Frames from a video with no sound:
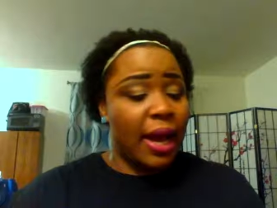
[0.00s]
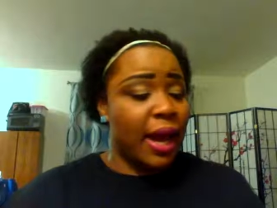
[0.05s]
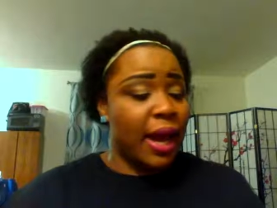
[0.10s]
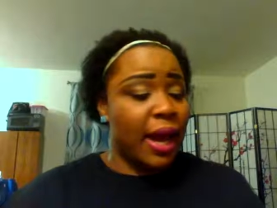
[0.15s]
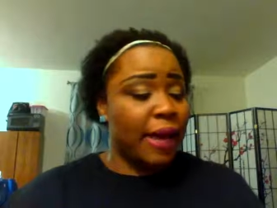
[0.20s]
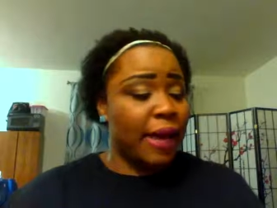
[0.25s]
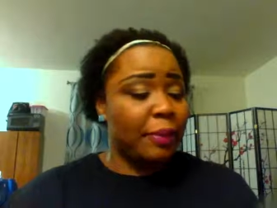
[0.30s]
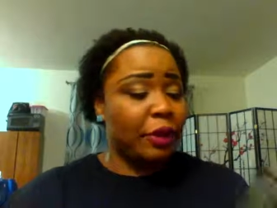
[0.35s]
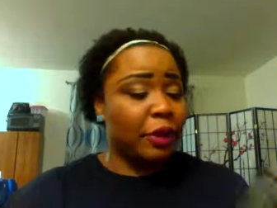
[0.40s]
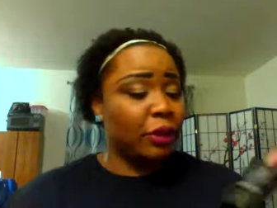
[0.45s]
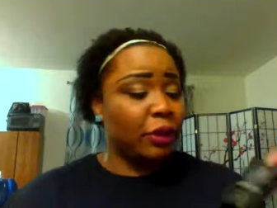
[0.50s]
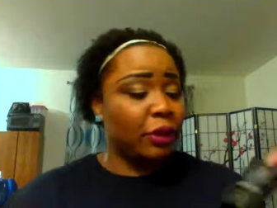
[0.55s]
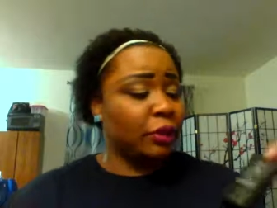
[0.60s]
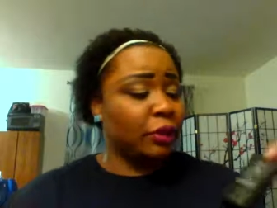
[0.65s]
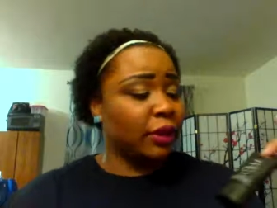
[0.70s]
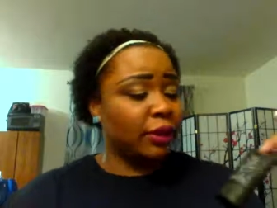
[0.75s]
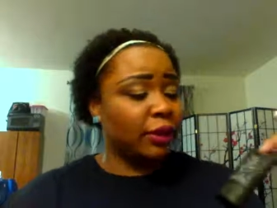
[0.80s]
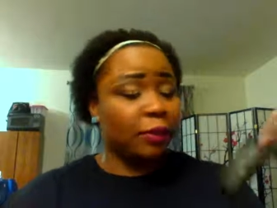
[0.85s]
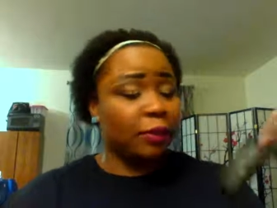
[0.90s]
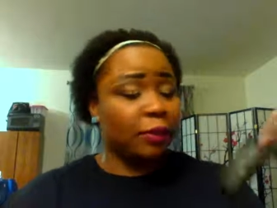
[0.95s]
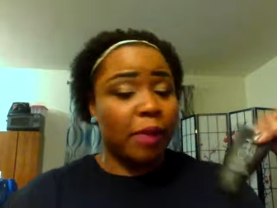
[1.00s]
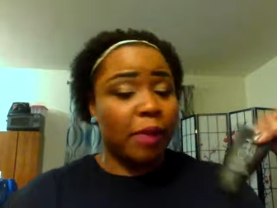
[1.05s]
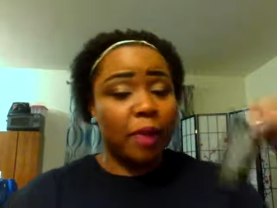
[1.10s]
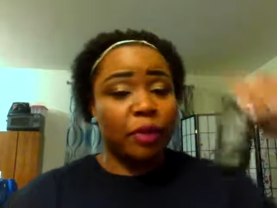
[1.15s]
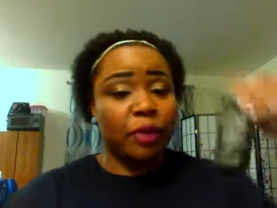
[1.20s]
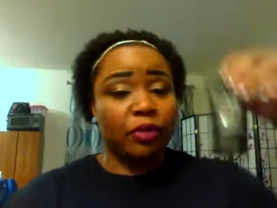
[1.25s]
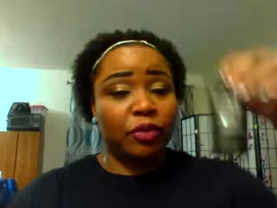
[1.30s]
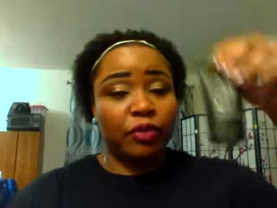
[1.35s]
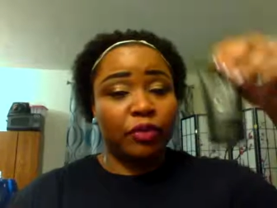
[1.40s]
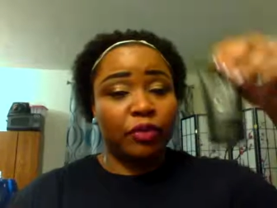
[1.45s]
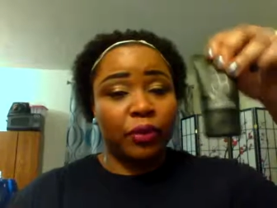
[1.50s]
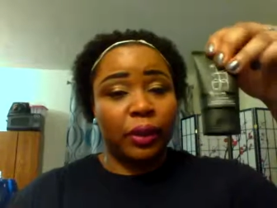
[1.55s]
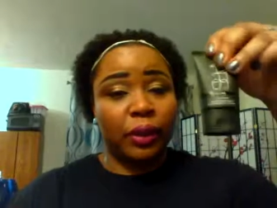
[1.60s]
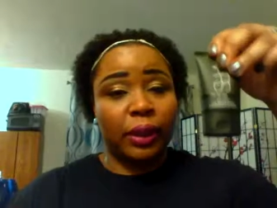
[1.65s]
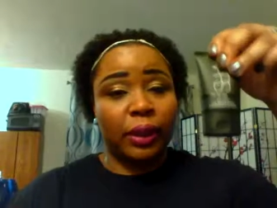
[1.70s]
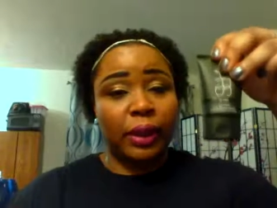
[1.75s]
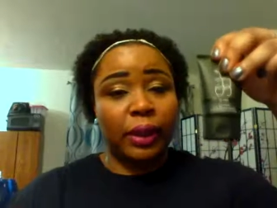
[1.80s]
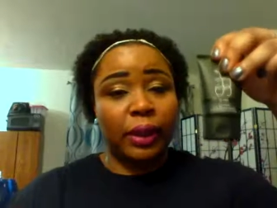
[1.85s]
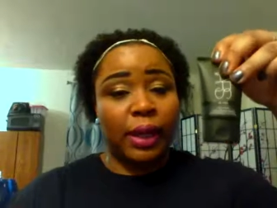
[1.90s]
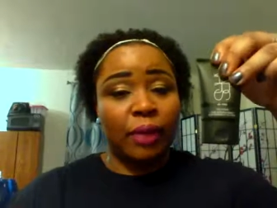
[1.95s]
I've been using this primer
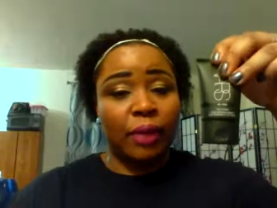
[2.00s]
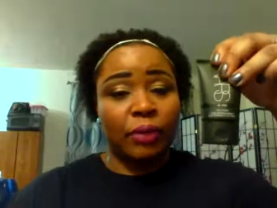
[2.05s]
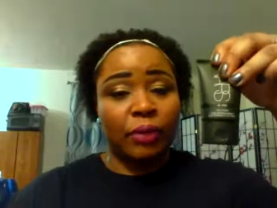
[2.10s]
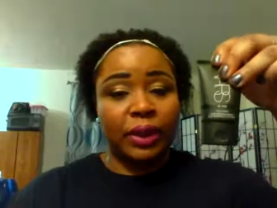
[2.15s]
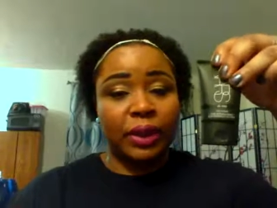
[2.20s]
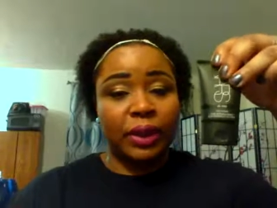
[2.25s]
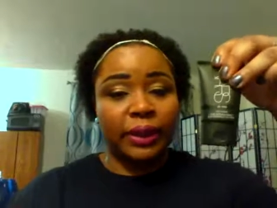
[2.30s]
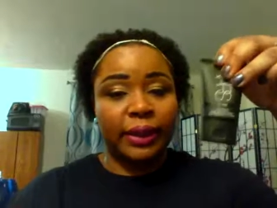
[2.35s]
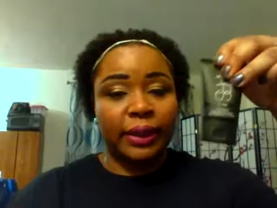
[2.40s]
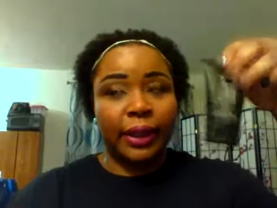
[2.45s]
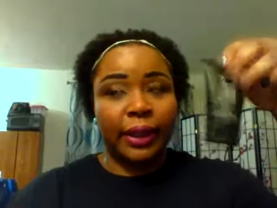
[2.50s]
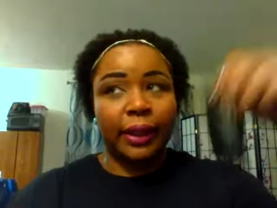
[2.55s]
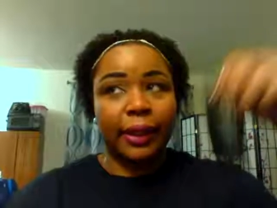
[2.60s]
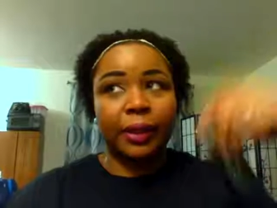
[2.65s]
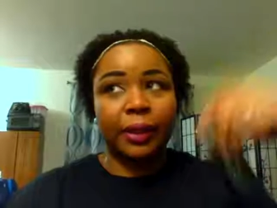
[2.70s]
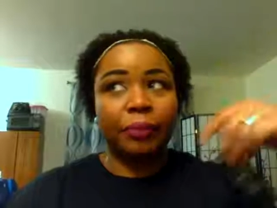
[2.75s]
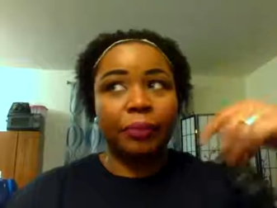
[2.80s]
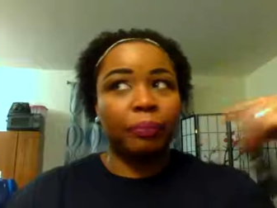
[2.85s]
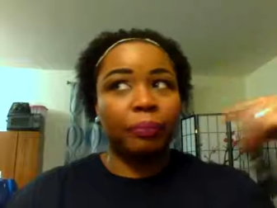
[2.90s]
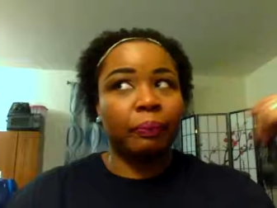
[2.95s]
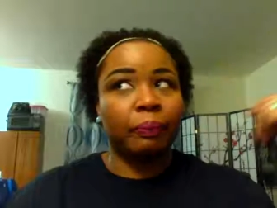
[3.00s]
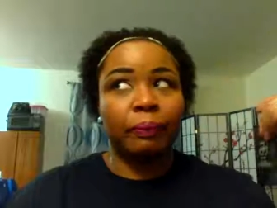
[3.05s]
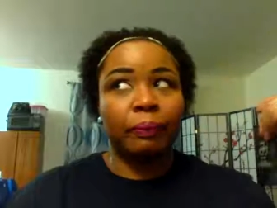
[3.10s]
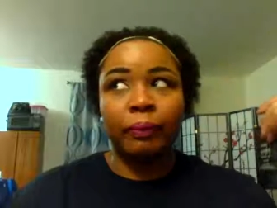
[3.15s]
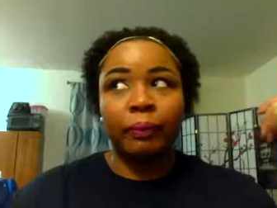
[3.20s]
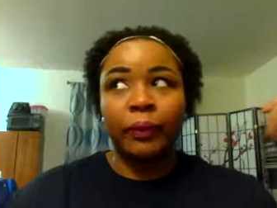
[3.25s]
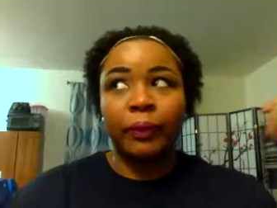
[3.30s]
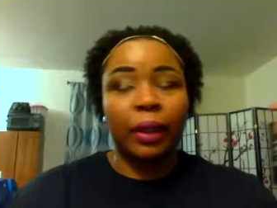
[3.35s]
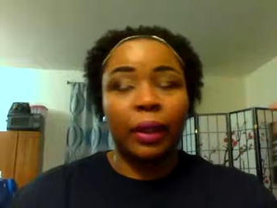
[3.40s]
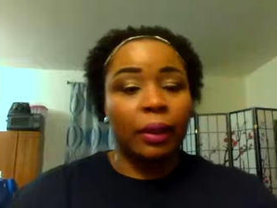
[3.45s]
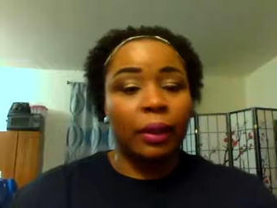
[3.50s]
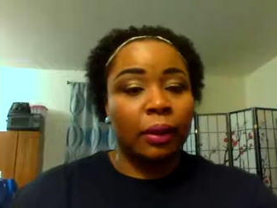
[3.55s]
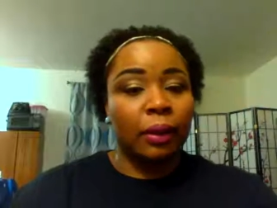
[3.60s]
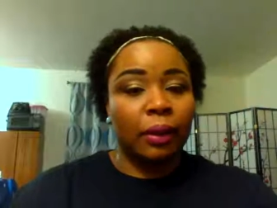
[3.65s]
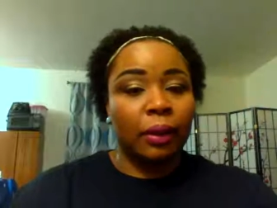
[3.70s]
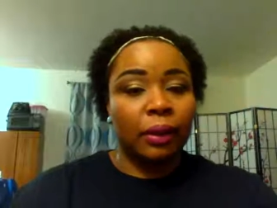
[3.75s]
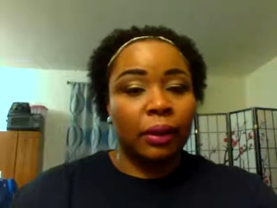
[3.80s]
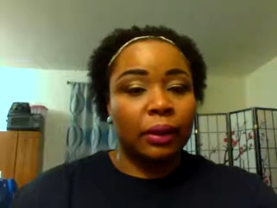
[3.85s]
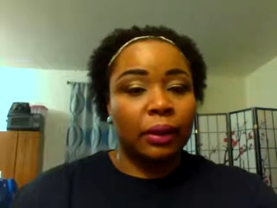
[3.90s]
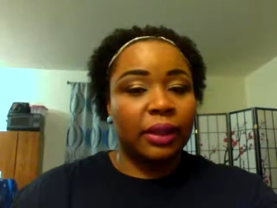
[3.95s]
for, I want to say,
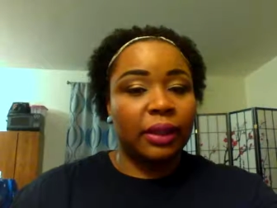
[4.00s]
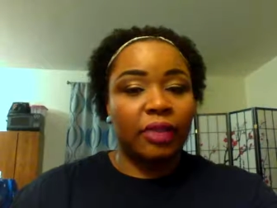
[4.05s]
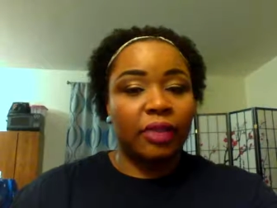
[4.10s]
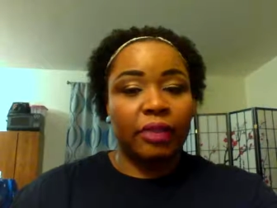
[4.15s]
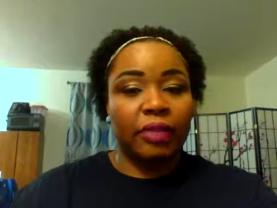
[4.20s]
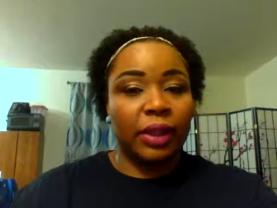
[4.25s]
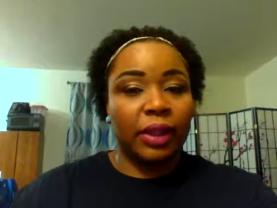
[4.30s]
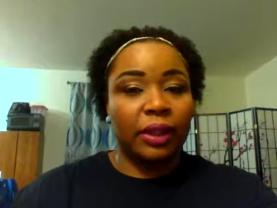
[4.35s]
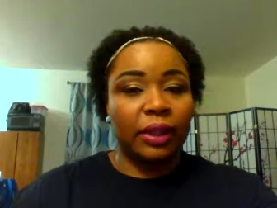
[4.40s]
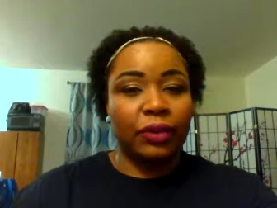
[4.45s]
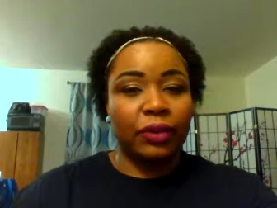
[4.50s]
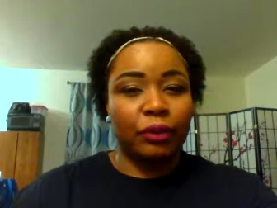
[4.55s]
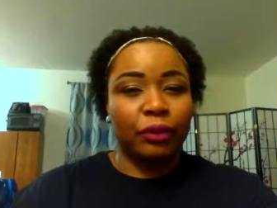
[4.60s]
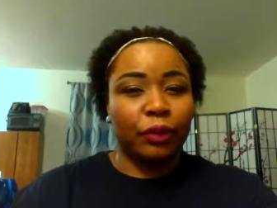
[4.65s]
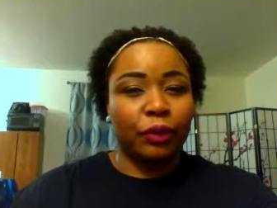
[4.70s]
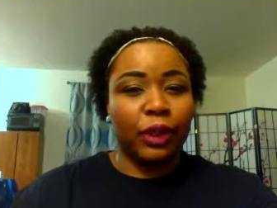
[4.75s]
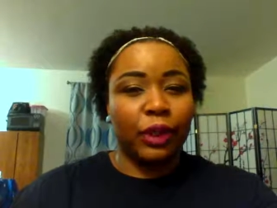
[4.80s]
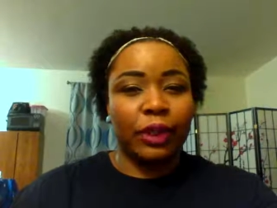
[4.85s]
definitely 3